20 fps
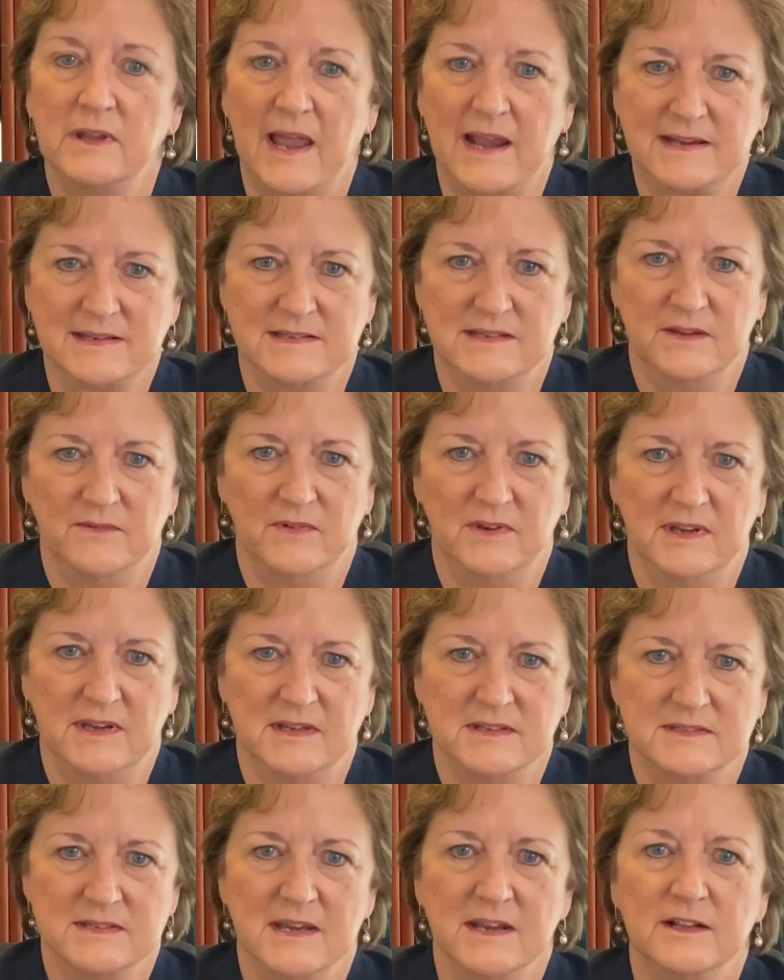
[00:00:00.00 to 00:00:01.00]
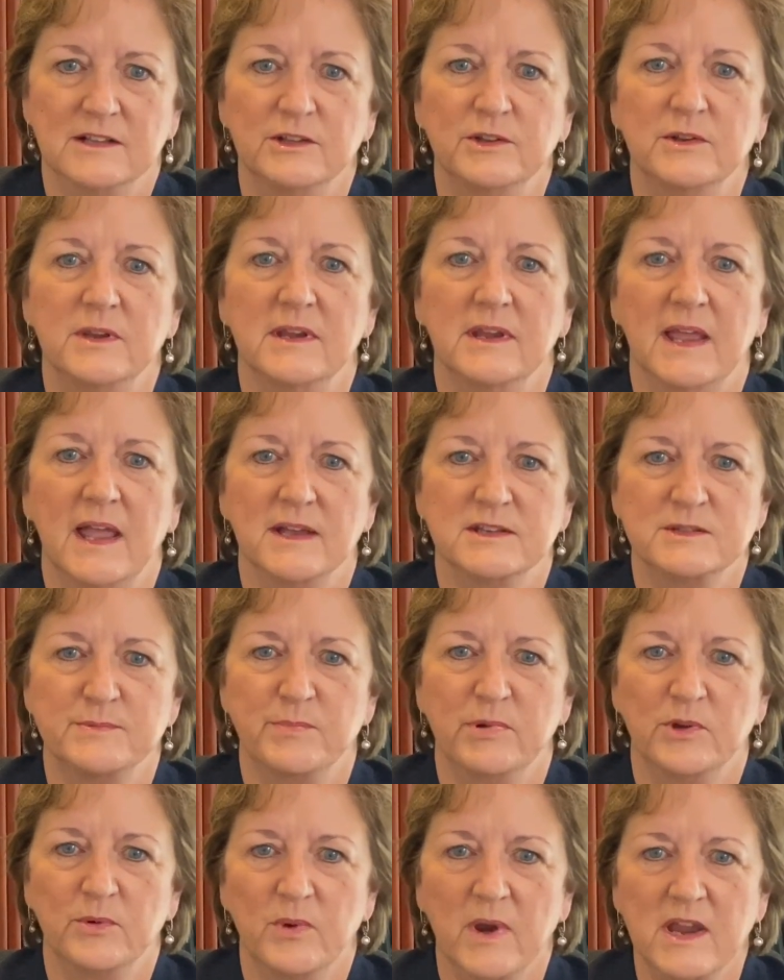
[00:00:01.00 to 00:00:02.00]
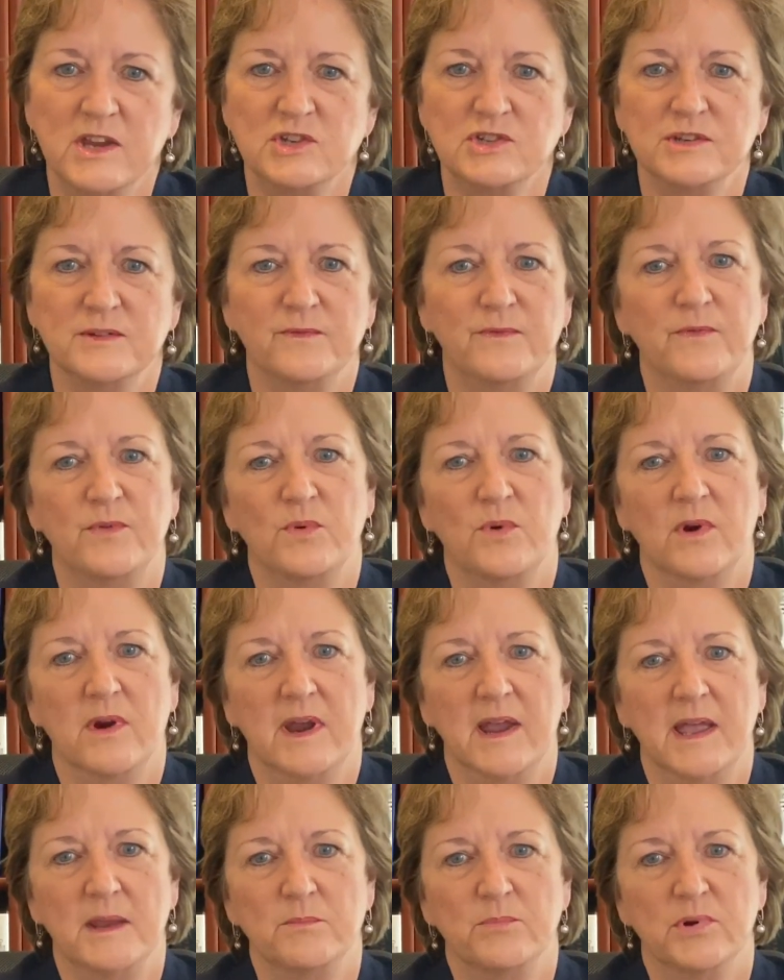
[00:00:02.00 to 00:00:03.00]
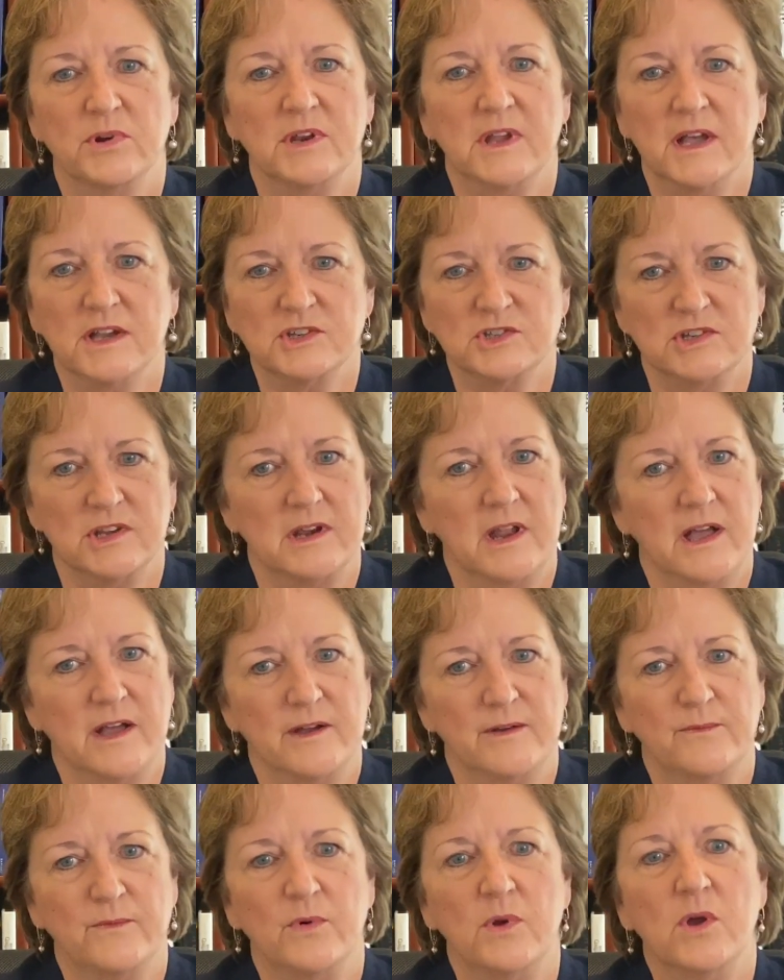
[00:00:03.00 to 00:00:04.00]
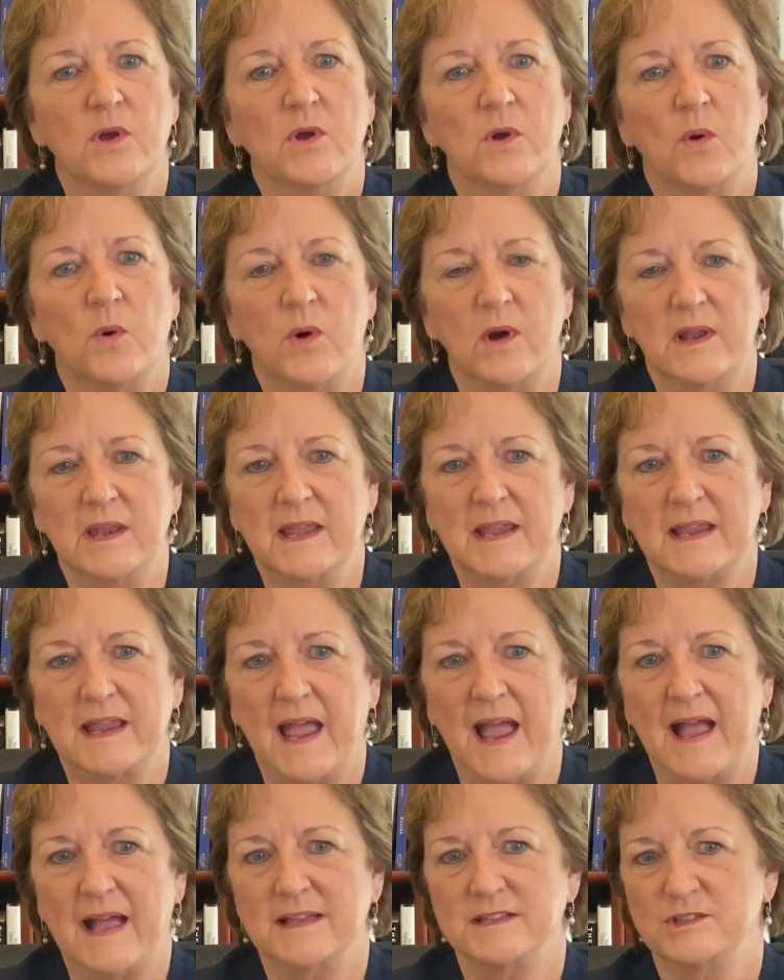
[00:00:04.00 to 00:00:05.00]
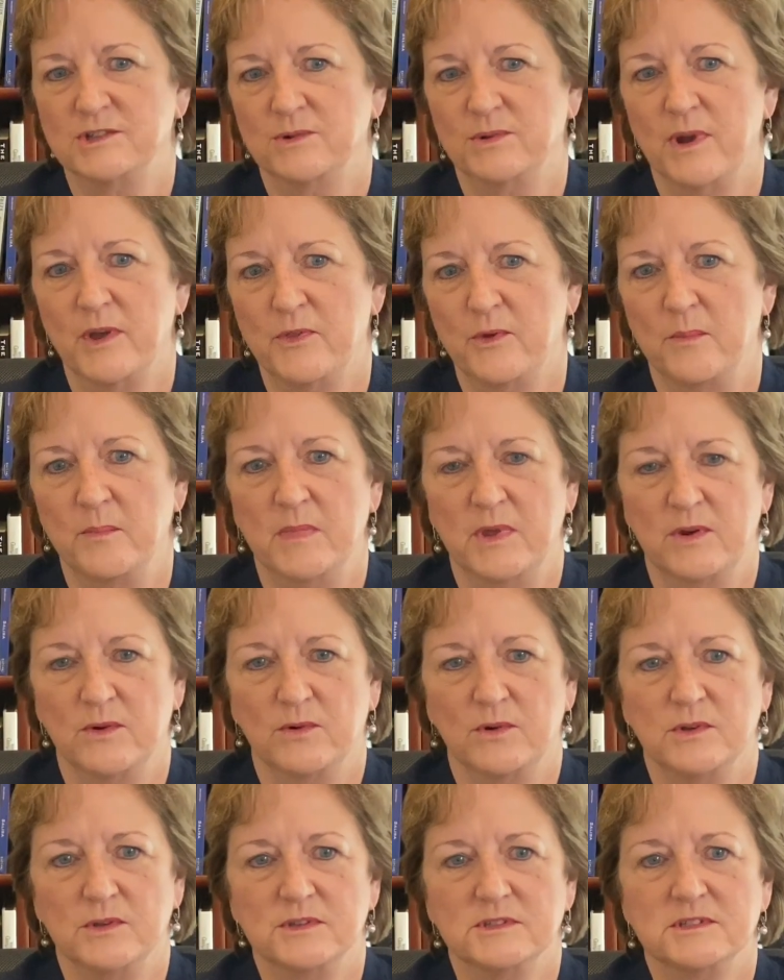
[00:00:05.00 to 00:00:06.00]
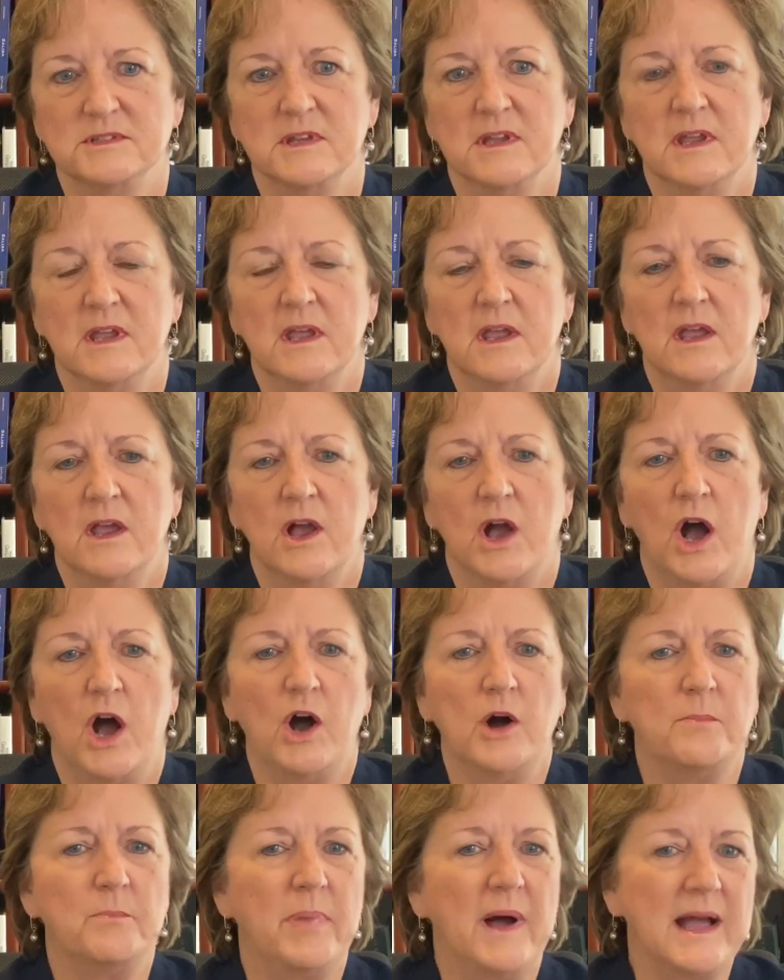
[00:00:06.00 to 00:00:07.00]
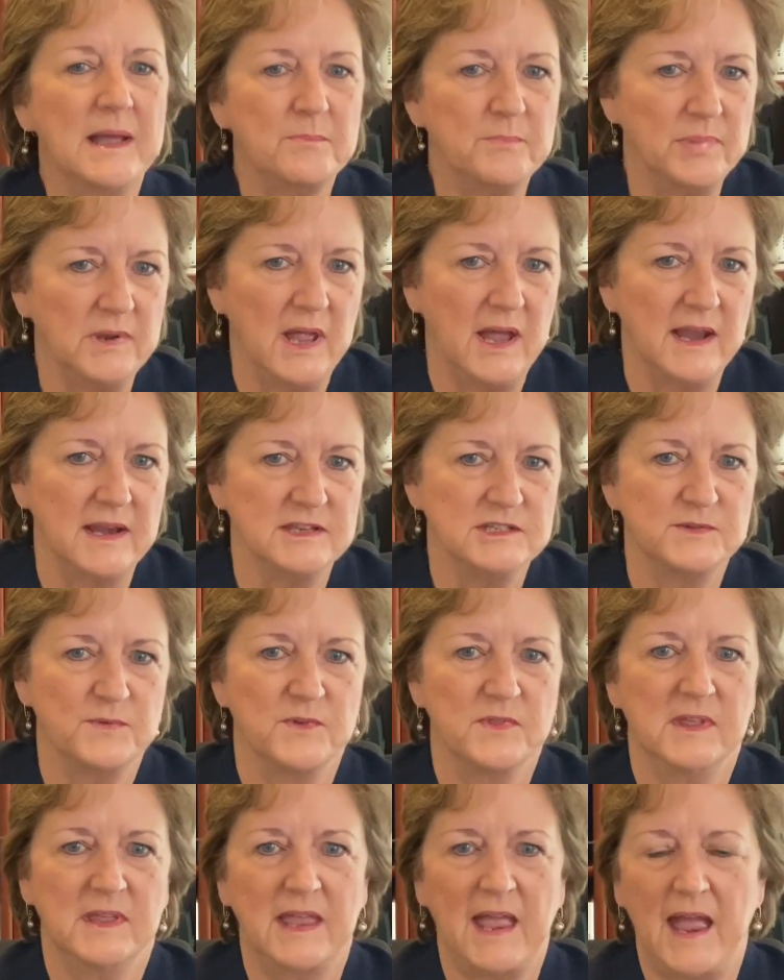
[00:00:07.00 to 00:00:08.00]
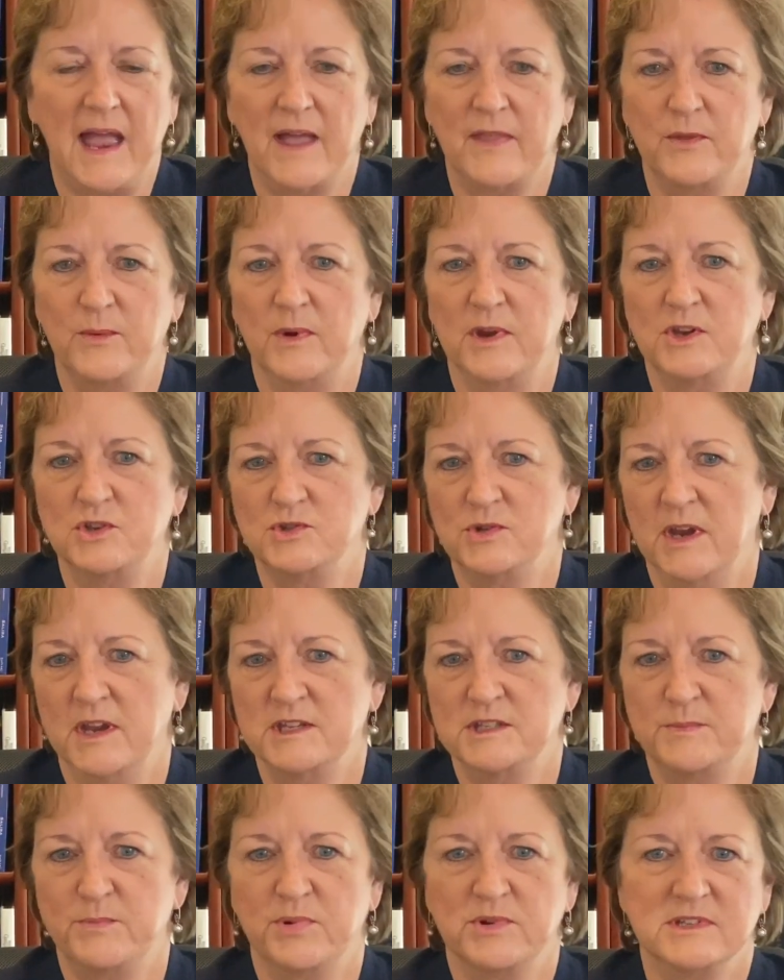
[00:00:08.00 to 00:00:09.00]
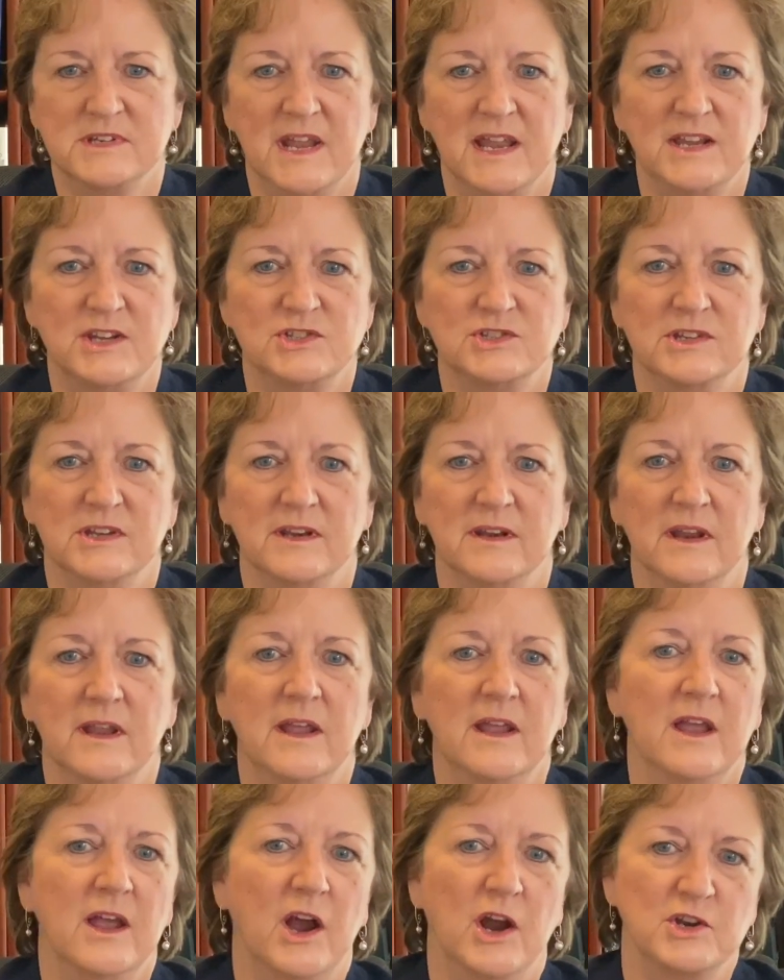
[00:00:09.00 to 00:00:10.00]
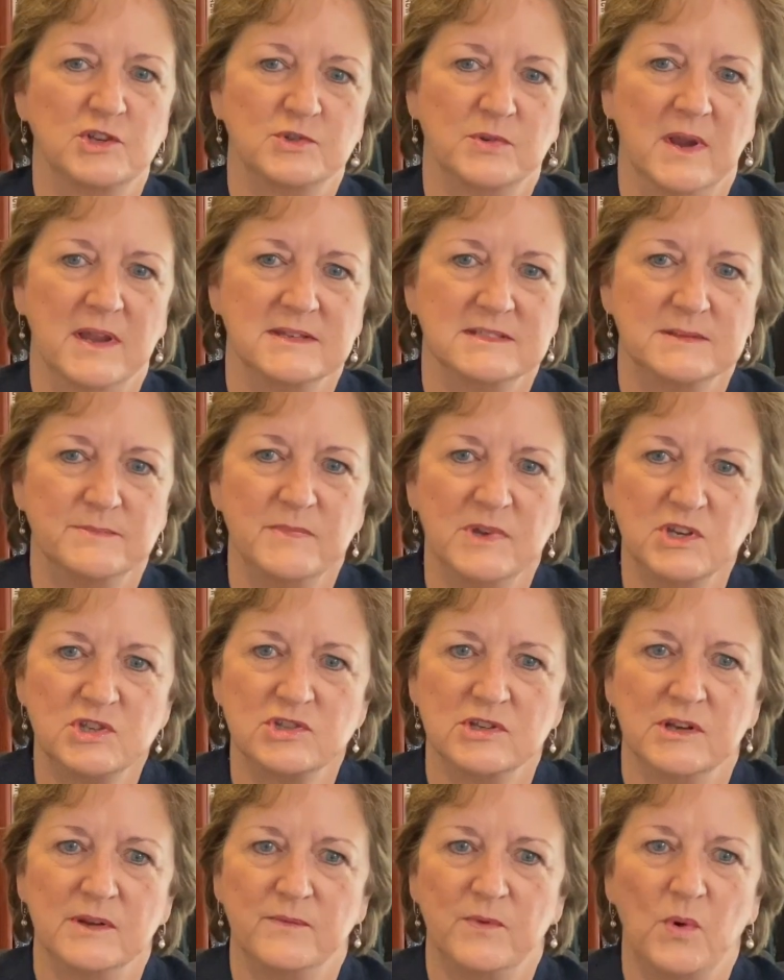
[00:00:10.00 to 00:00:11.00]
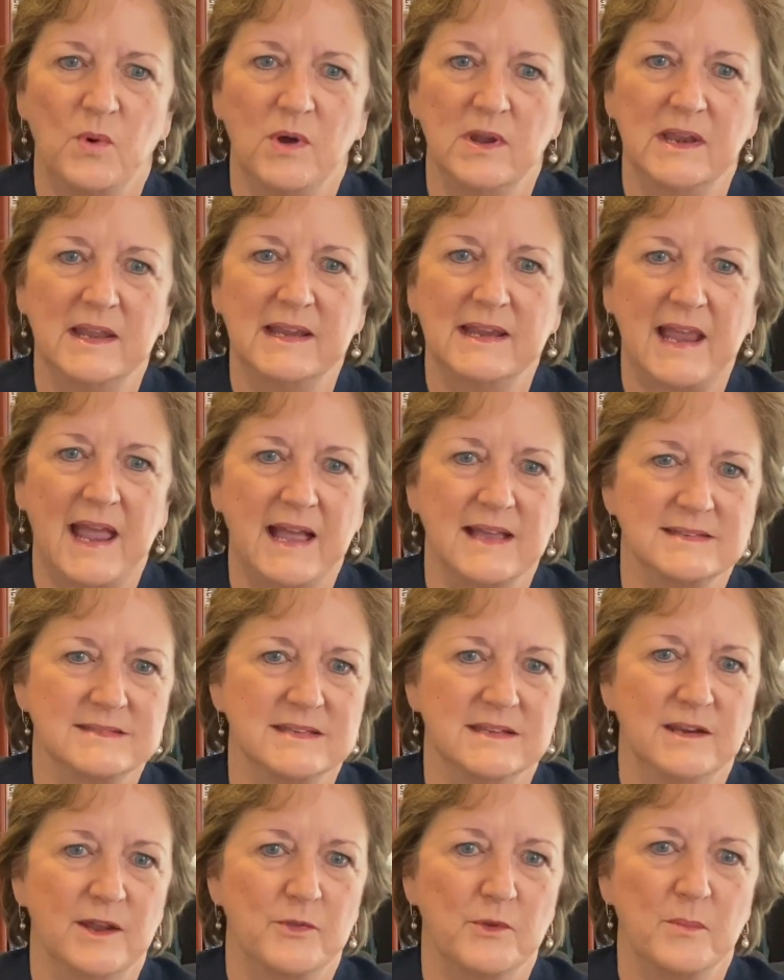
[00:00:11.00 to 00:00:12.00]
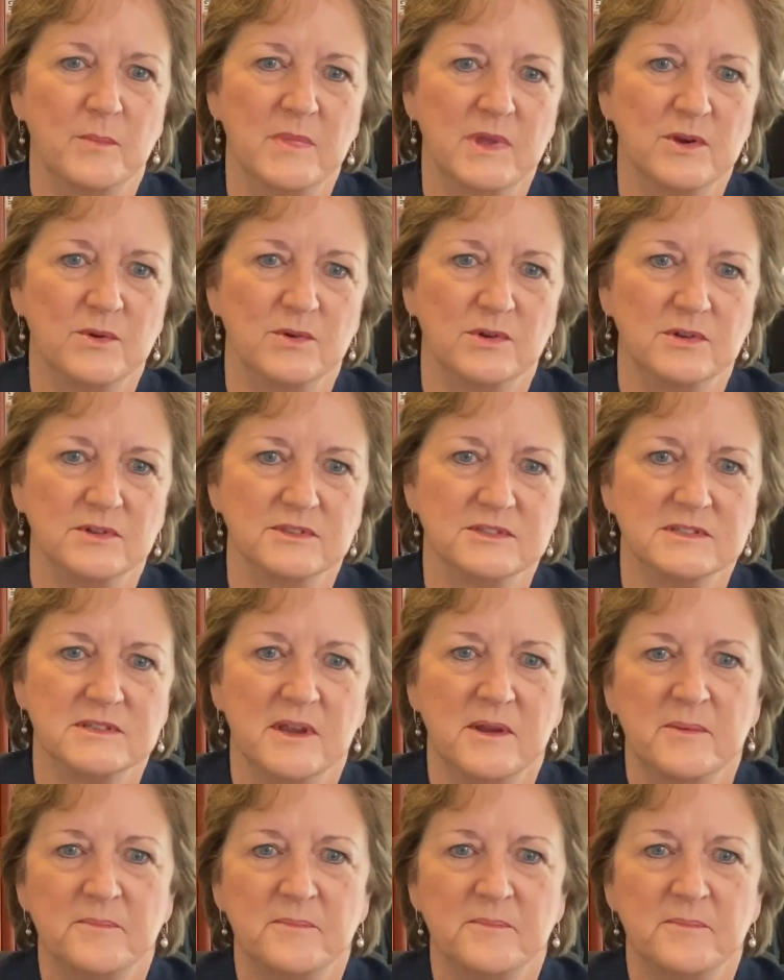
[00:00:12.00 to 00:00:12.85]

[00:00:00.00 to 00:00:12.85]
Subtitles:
activities, including exploration for and production of oil and gas or other minerals, all pipelines for the gathering, transportation, or transmission of oil and gas and other minerals.